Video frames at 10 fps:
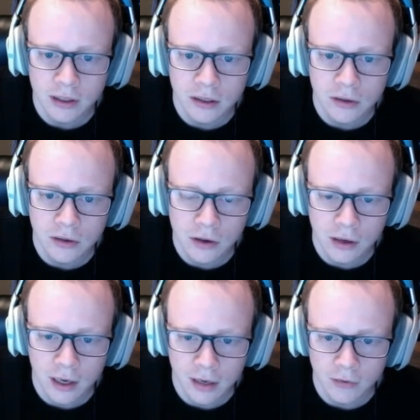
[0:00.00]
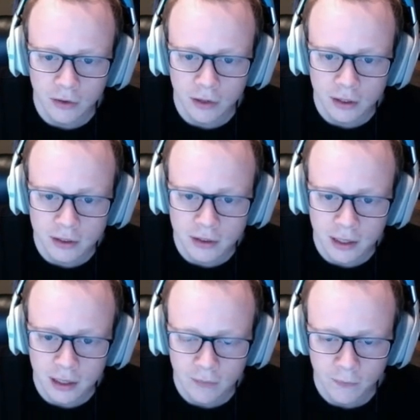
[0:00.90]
to archive a Craigslist ad.